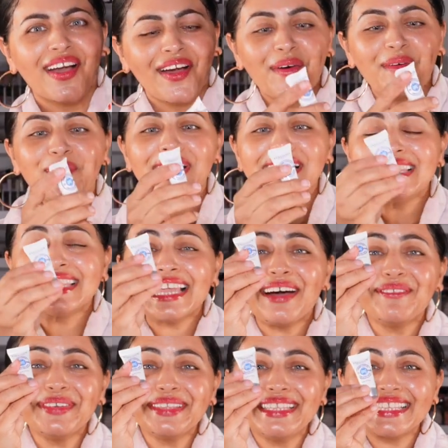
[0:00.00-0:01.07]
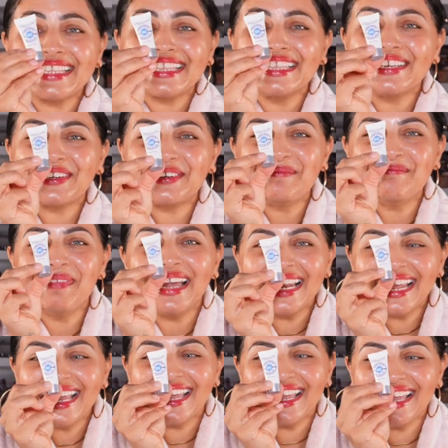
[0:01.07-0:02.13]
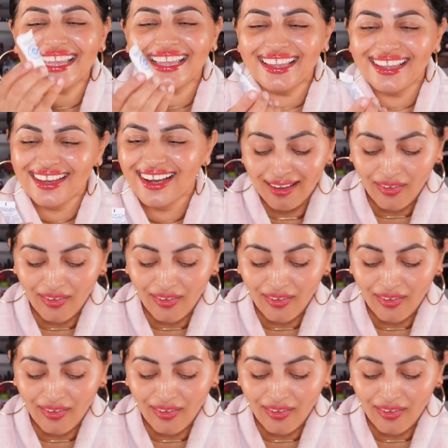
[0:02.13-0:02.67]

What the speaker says: What's up with this little mini?